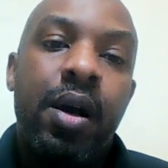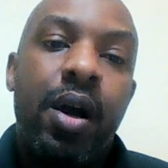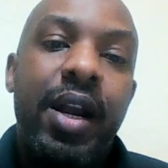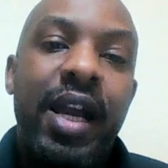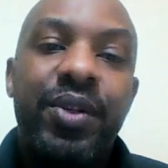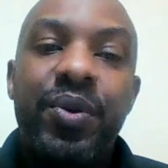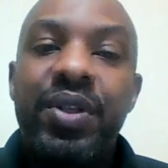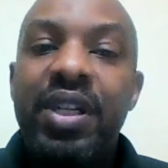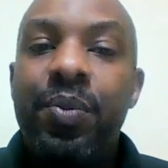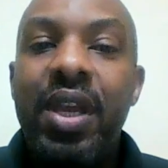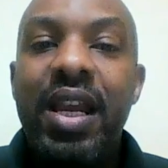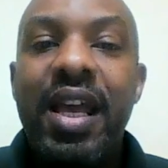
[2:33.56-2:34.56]
Our next
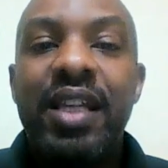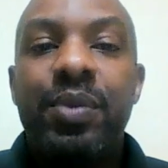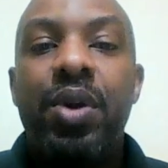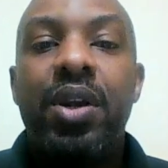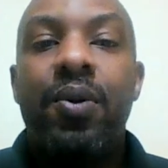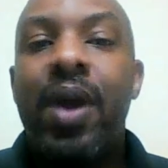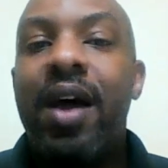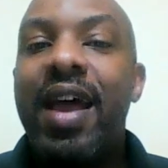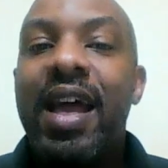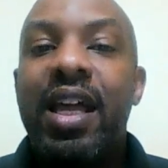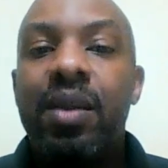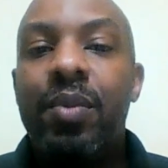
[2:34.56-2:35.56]
recipient has been around
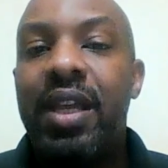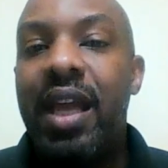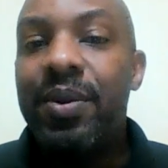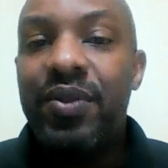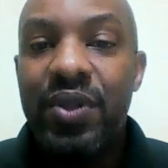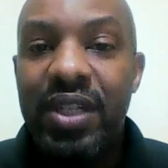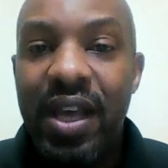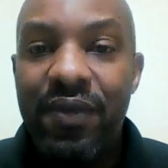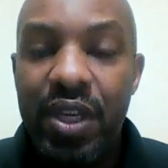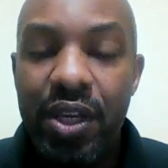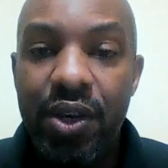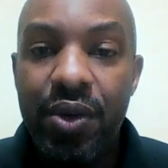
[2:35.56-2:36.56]
academic games for
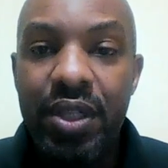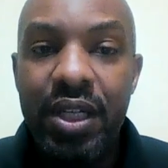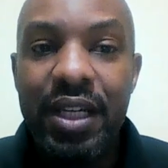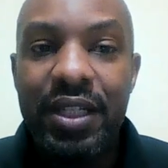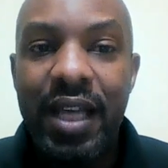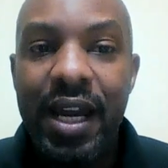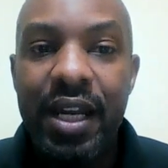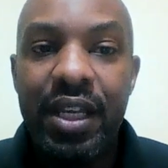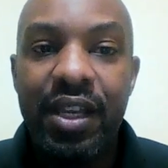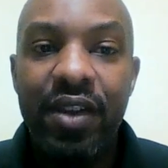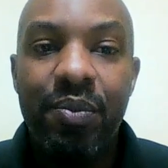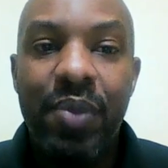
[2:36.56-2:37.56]
7 years, and he decided to
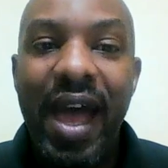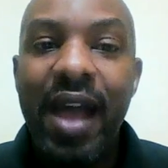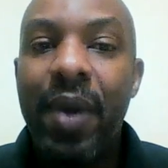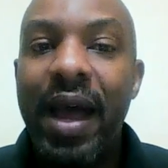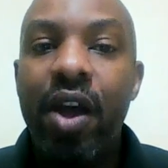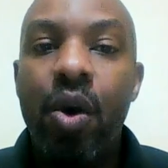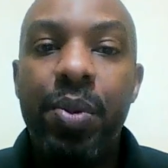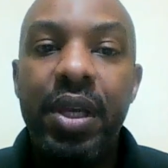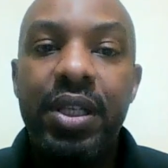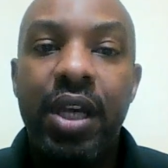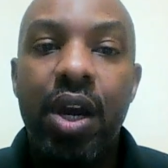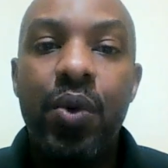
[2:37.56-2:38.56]
give back by
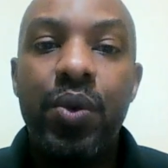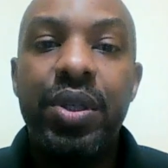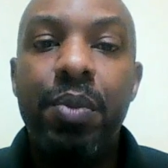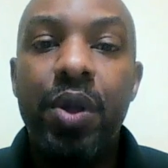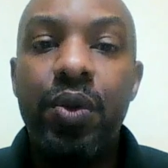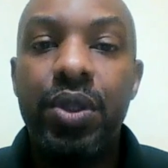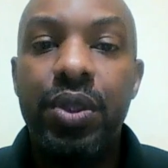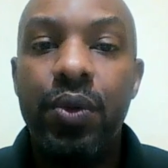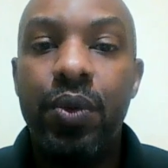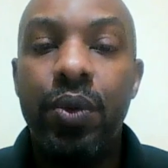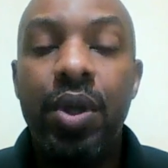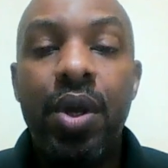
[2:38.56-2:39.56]
helping to coach a middle
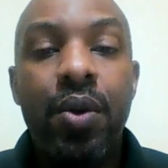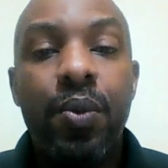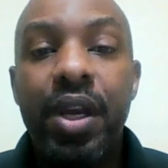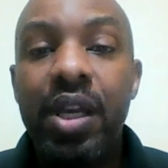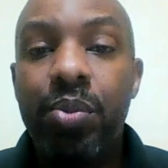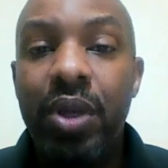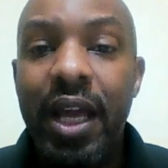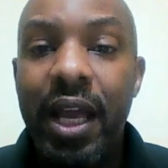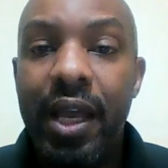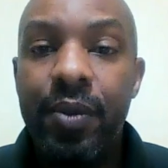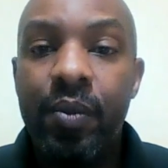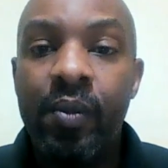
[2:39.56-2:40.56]
school where he
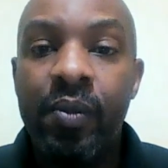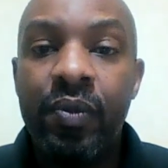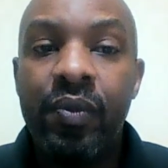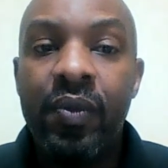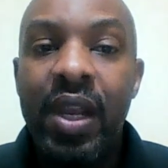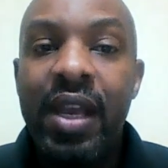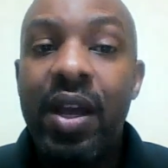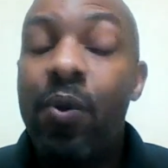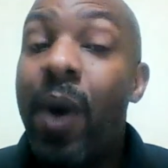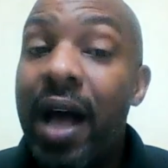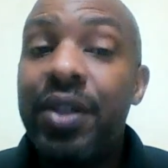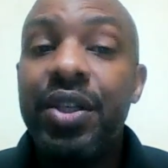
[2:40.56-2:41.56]
played,
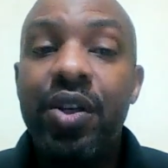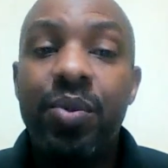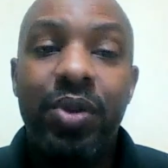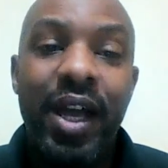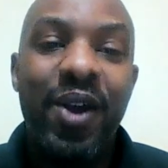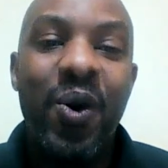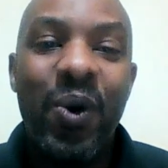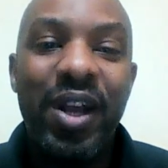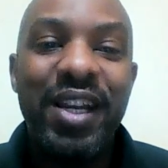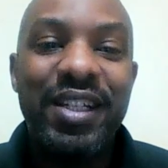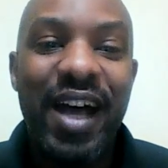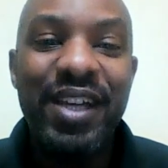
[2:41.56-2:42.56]
while still playing
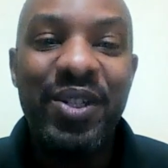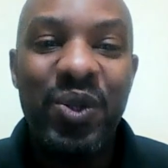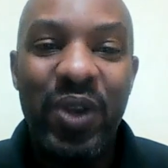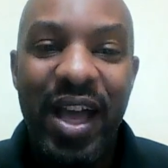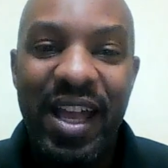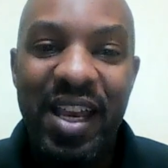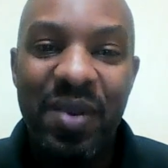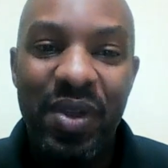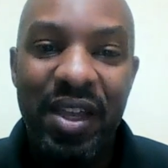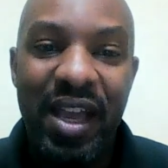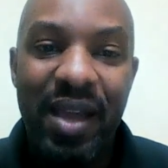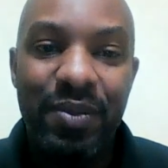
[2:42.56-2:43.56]
on his high school
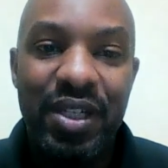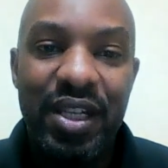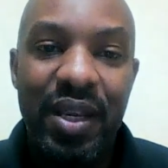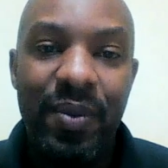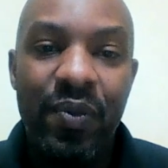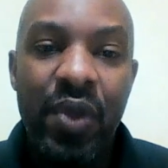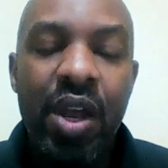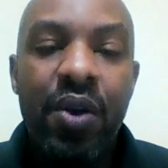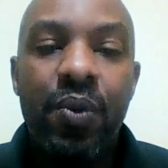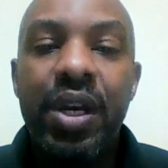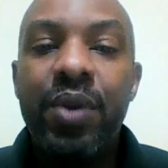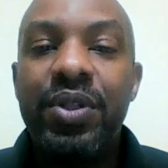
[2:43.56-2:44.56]
academic games team.
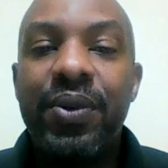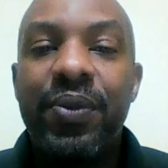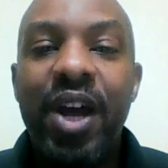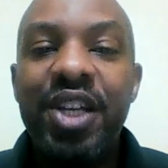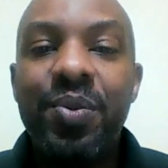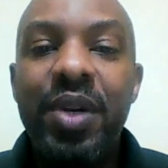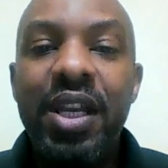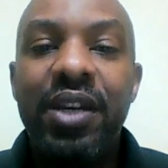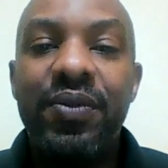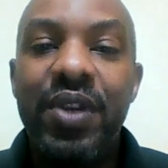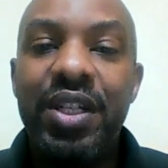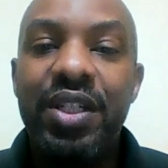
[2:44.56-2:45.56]
When he was a freshman, he
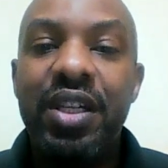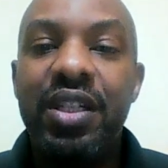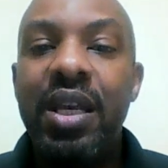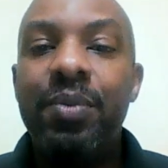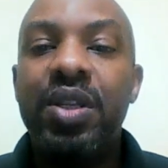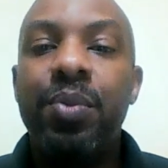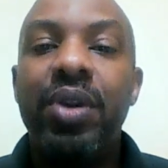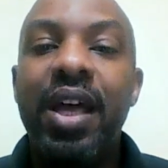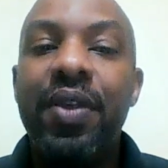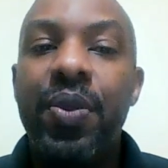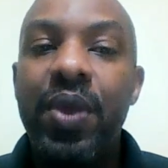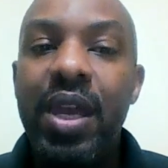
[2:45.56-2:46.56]
convinced his team to
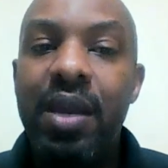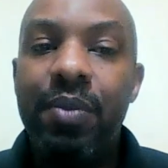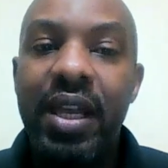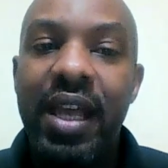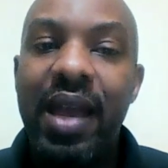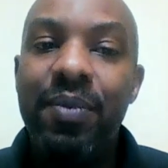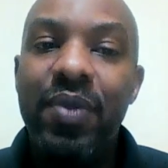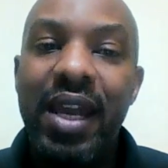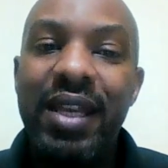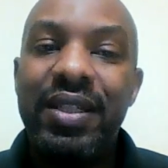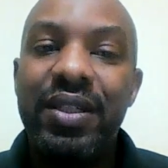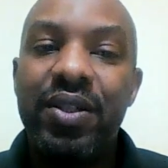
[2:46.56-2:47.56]
play Theme, a game that
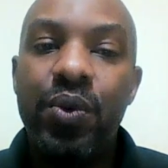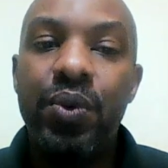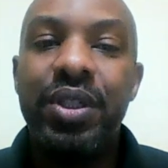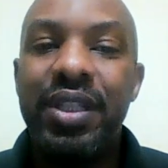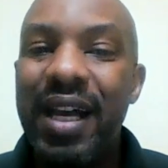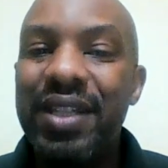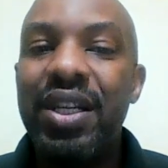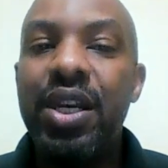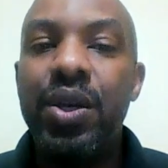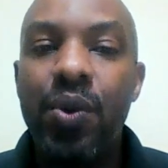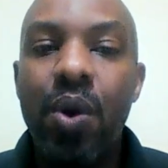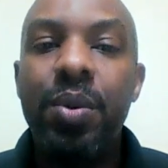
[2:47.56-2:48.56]
his school doesn't
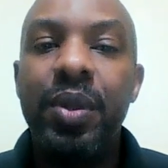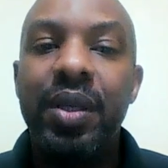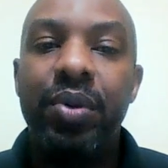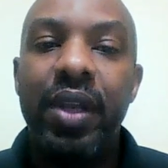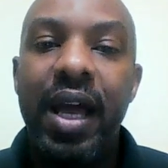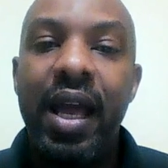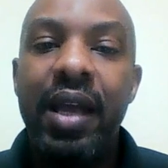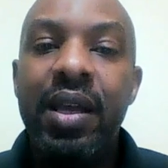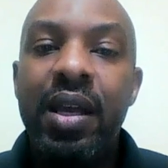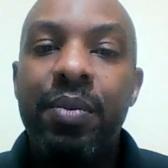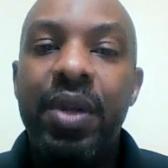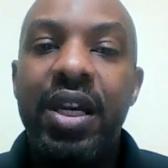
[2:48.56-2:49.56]
normally play
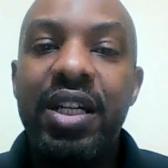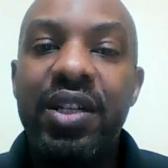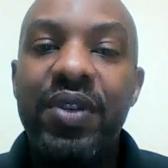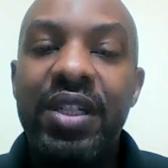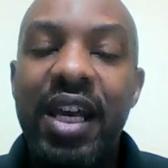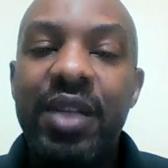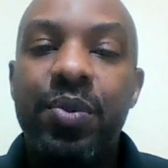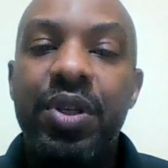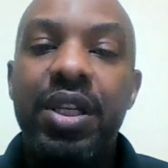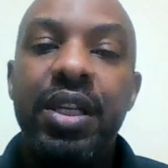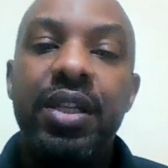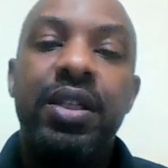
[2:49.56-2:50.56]
because of his
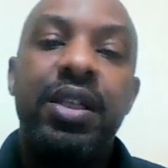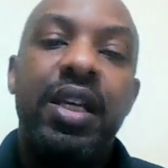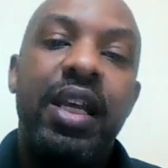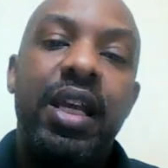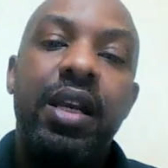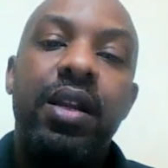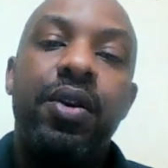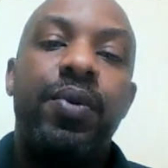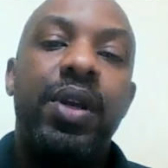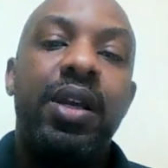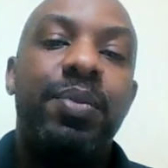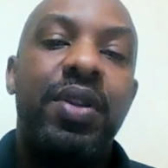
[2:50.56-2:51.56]
expertise in
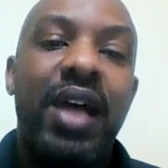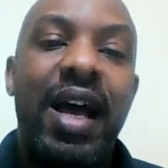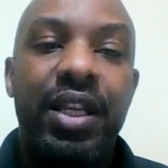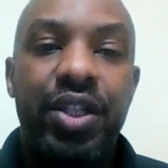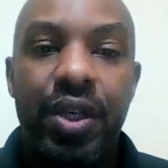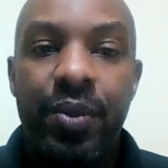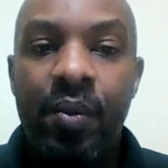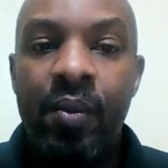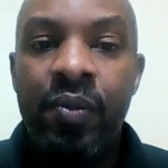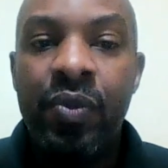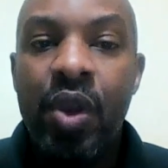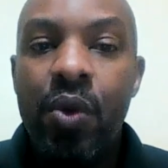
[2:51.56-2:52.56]
Greek mythology.
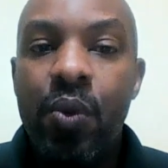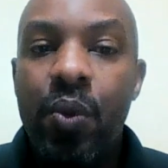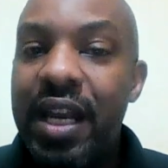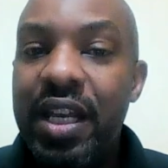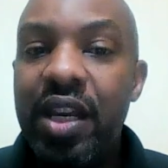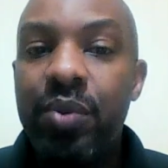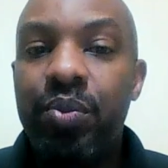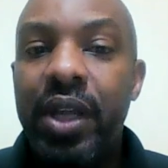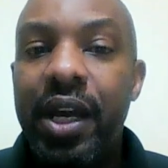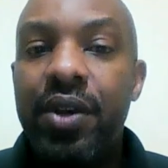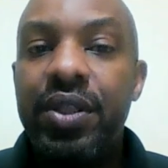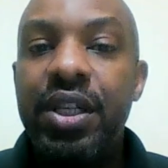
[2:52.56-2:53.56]
When they needed
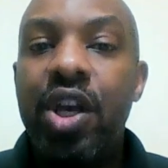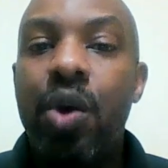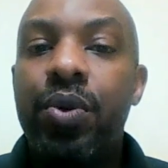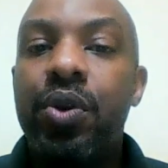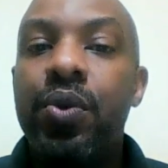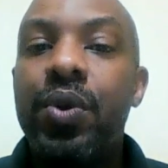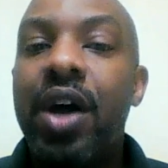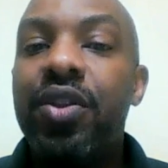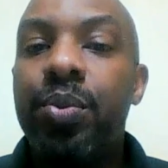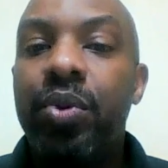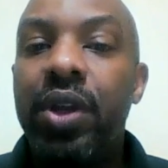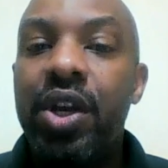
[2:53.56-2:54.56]
players, he helped recruit
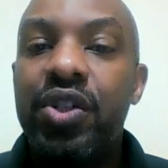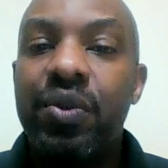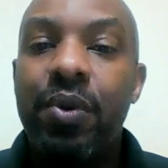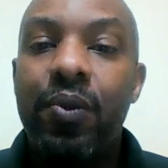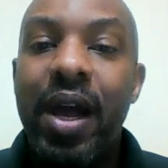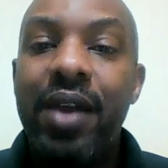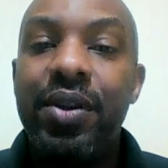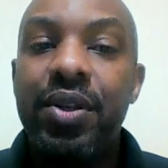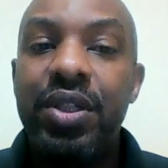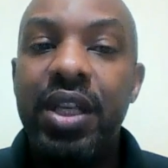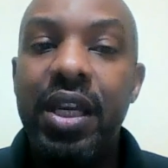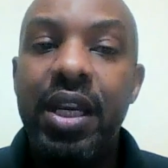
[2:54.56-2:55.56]
other players from around their
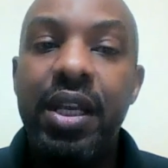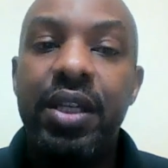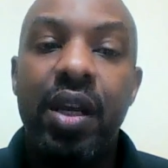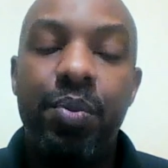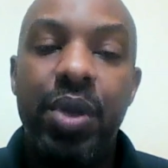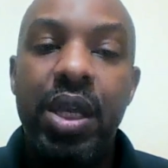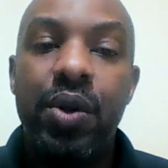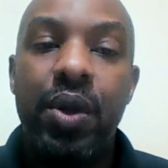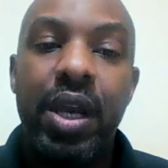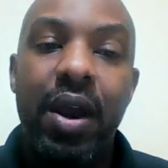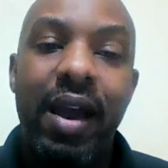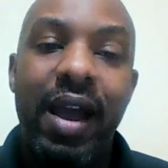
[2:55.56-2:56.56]
city to compete on
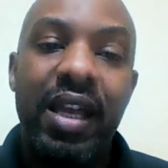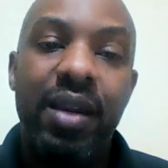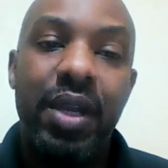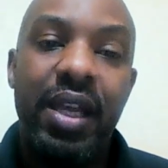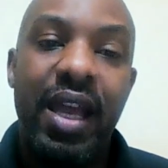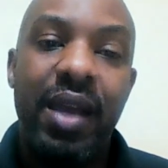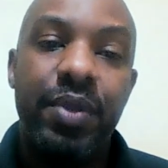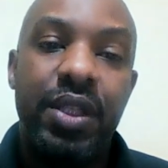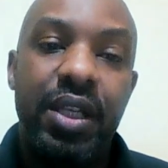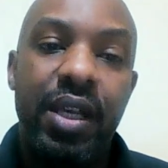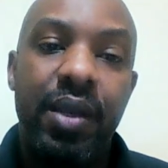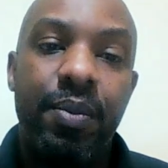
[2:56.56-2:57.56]
their academic games
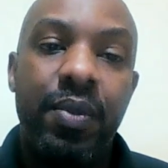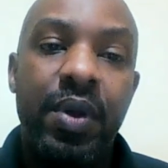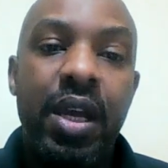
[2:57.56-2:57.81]
team.